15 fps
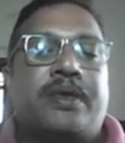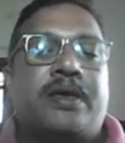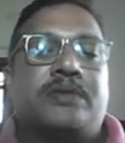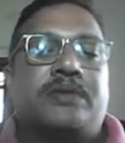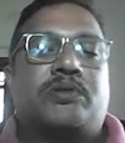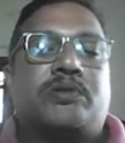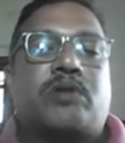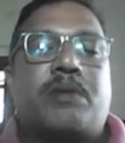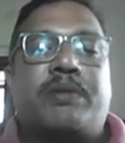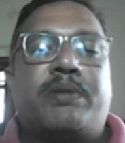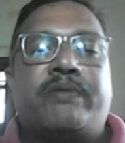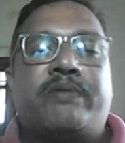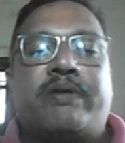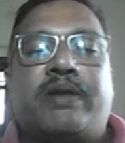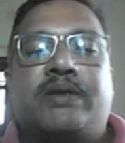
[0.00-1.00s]
So common
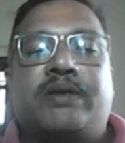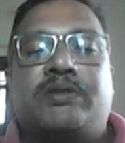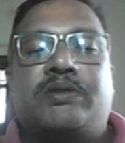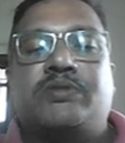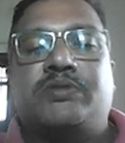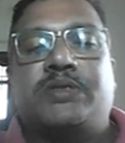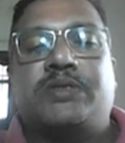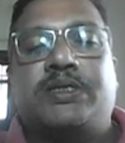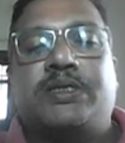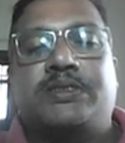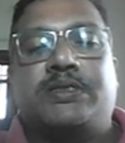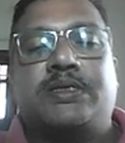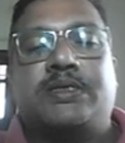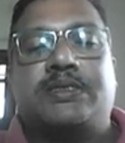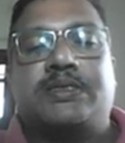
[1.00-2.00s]
wavelength used is
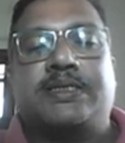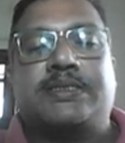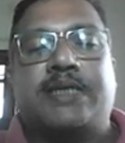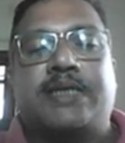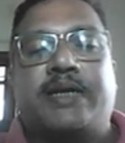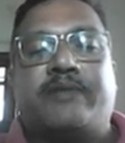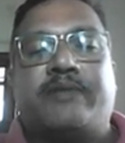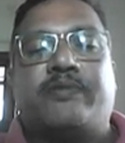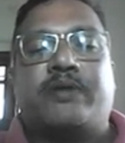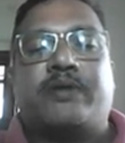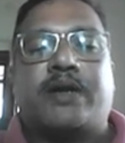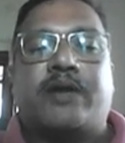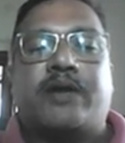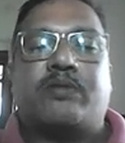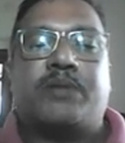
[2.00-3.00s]
694
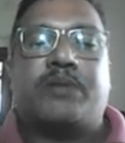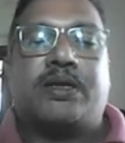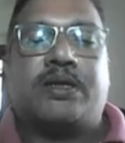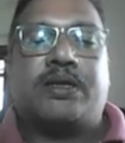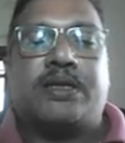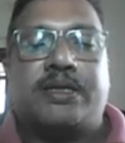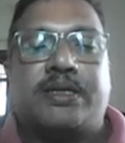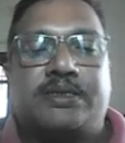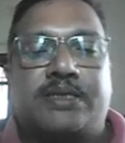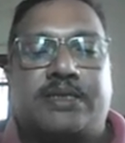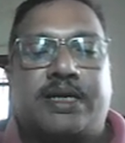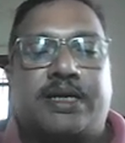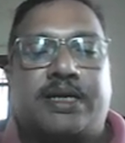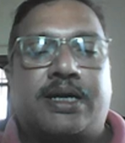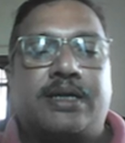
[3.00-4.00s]
nanometer. That is
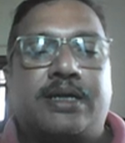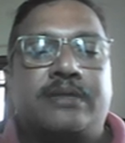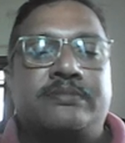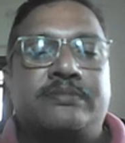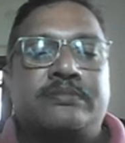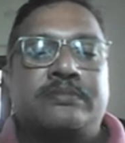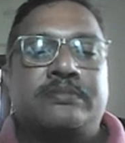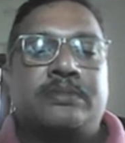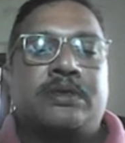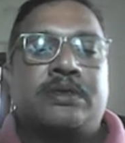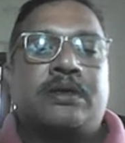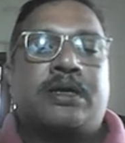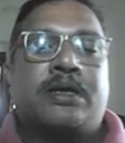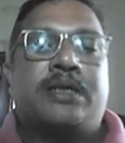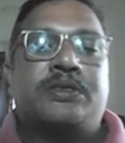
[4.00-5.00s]
red color.
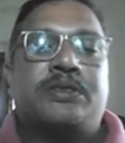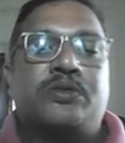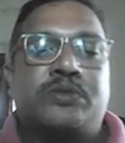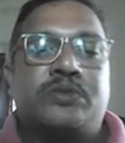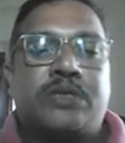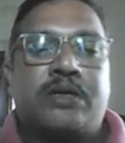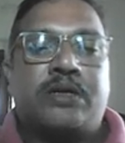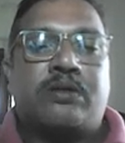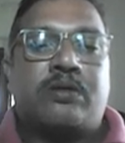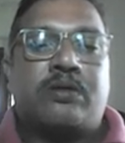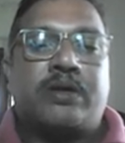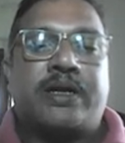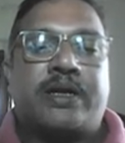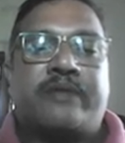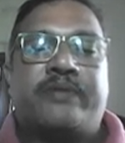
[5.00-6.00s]
It is used in
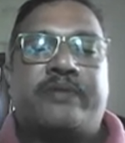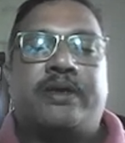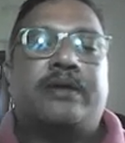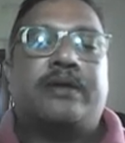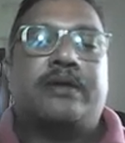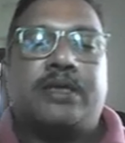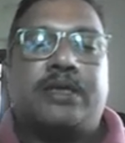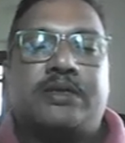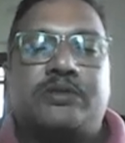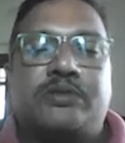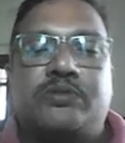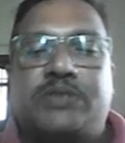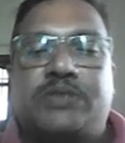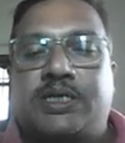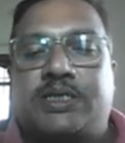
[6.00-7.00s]
holography. It is
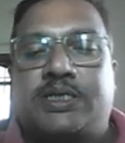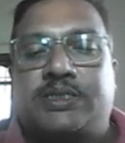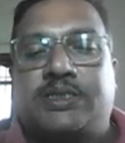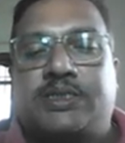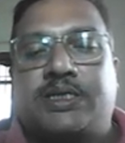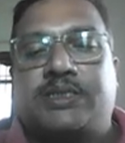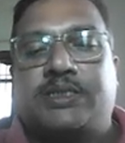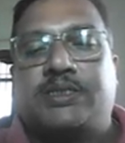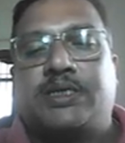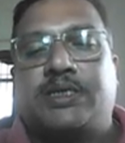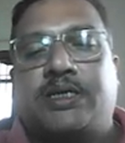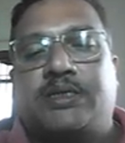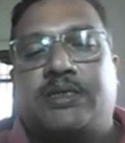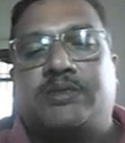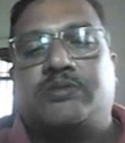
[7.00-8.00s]
used in research.
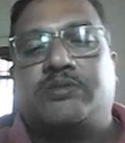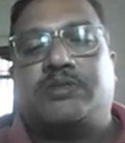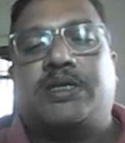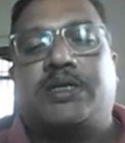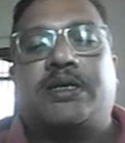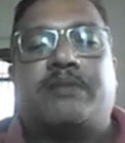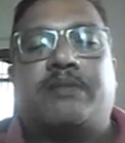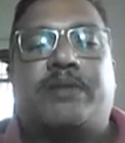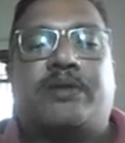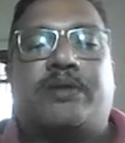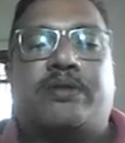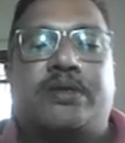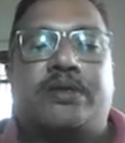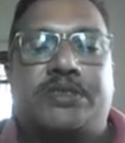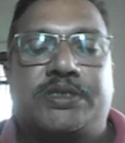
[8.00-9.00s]
It is used in
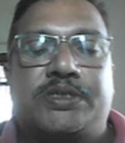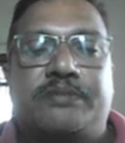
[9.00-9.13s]
dermatology.